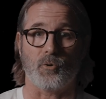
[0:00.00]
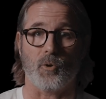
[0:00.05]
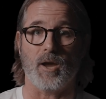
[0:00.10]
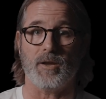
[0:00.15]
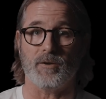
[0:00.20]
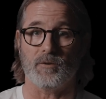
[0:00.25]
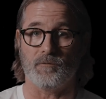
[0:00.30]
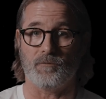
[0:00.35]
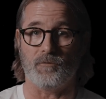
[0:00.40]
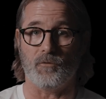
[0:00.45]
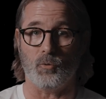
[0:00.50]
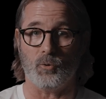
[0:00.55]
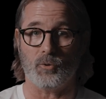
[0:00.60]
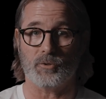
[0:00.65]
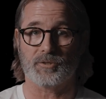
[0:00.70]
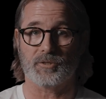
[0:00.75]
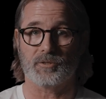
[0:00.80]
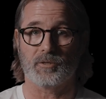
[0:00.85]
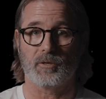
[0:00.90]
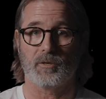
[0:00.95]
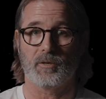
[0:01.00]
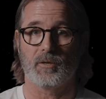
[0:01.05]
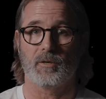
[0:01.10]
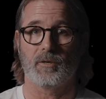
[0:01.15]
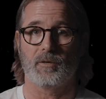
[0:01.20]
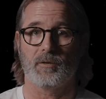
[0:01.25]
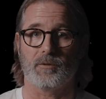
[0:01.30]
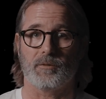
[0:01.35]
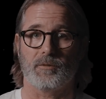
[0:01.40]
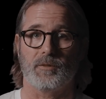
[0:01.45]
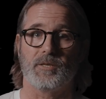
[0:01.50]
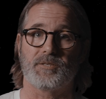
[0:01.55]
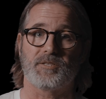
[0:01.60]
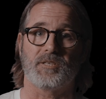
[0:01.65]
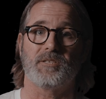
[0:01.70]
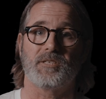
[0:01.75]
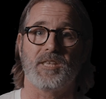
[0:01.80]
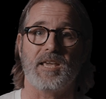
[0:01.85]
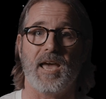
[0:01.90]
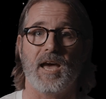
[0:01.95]
rate and force. This
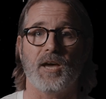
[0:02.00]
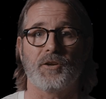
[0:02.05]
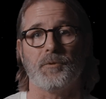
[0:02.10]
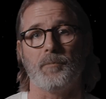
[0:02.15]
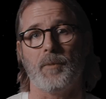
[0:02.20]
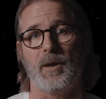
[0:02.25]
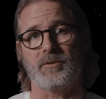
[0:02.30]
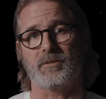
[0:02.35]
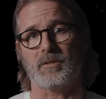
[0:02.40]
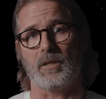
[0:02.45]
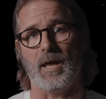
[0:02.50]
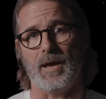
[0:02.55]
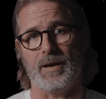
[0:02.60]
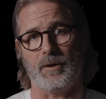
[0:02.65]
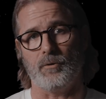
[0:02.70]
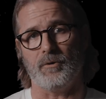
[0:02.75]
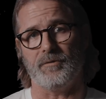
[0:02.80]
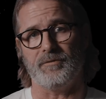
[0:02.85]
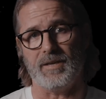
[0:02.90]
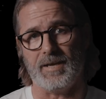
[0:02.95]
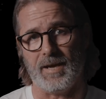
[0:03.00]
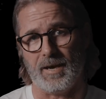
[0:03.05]
is the outermost layer of the